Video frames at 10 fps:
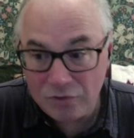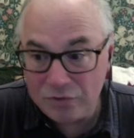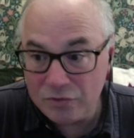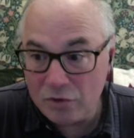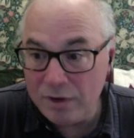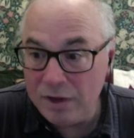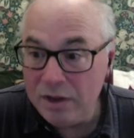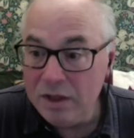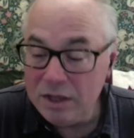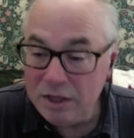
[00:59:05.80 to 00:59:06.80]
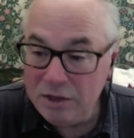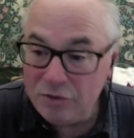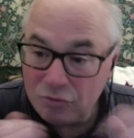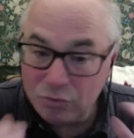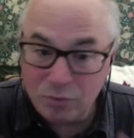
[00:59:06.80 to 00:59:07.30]
sorry,
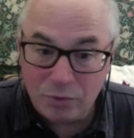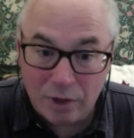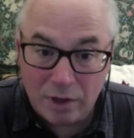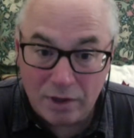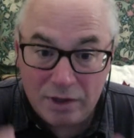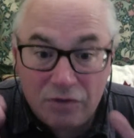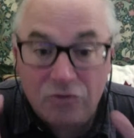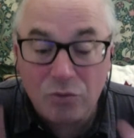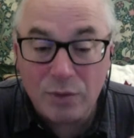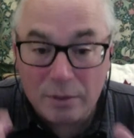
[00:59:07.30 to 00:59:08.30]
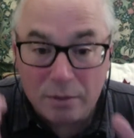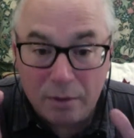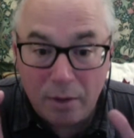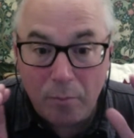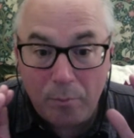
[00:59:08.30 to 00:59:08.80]
issuing uh, issuing
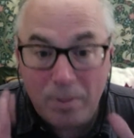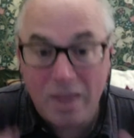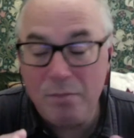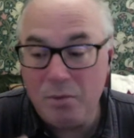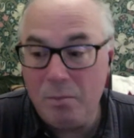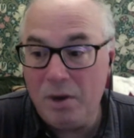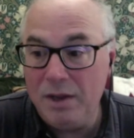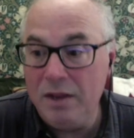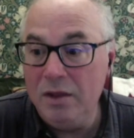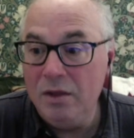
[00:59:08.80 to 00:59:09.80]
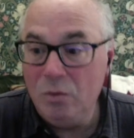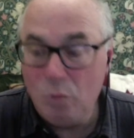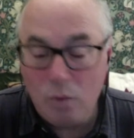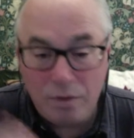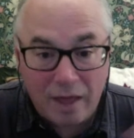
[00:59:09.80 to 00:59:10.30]
paper money
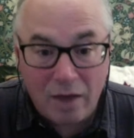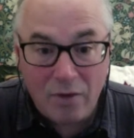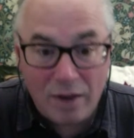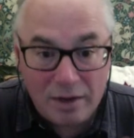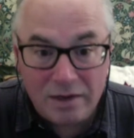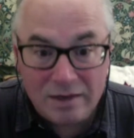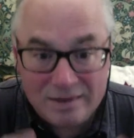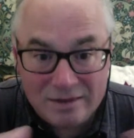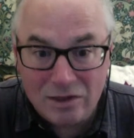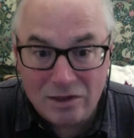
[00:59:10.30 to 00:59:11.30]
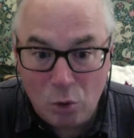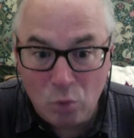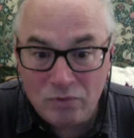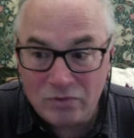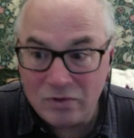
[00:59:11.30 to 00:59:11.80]
without any
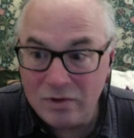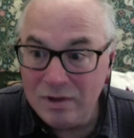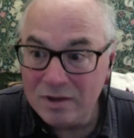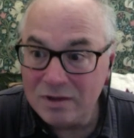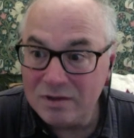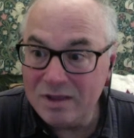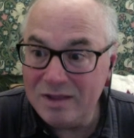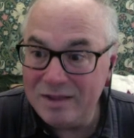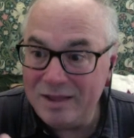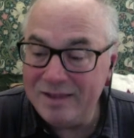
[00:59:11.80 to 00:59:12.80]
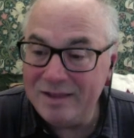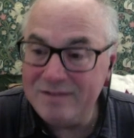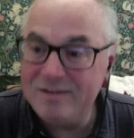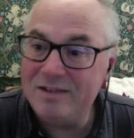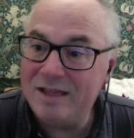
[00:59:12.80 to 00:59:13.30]
loans, and, and, they
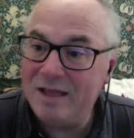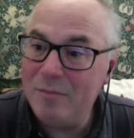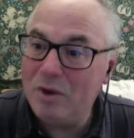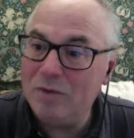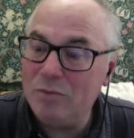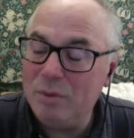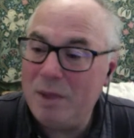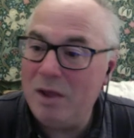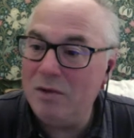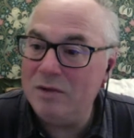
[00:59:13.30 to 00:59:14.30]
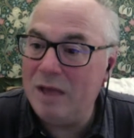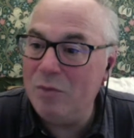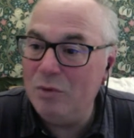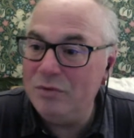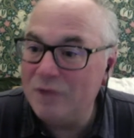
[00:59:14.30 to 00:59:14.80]
did that Bradbury pound. That
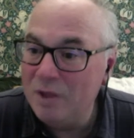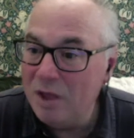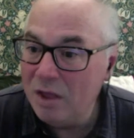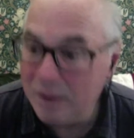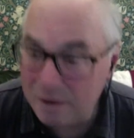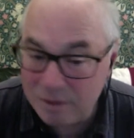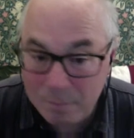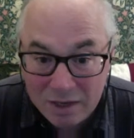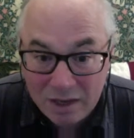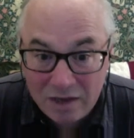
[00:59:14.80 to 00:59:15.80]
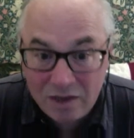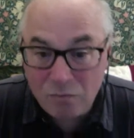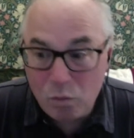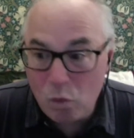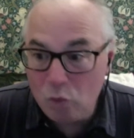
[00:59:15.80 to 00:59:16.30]
was in the beginning
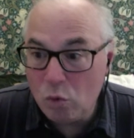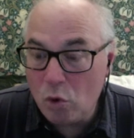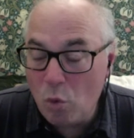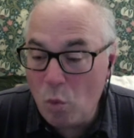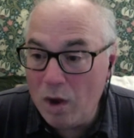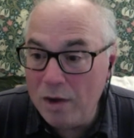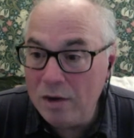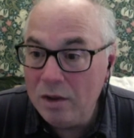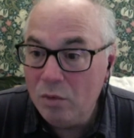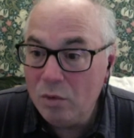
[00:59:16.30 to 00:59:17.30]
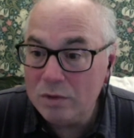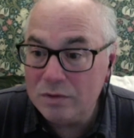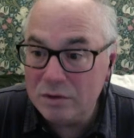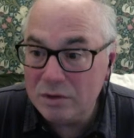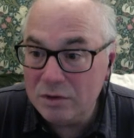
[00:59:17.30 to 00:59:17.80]
of World War One. What
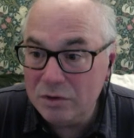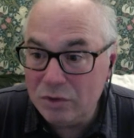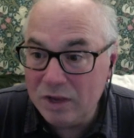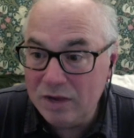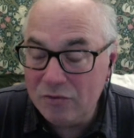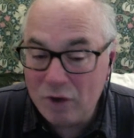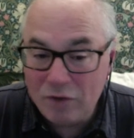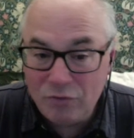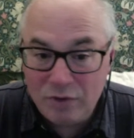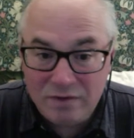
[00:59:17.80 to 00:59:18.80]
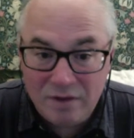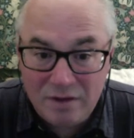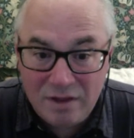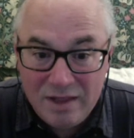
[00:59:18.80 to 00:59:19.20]
the U.K. Treasury did,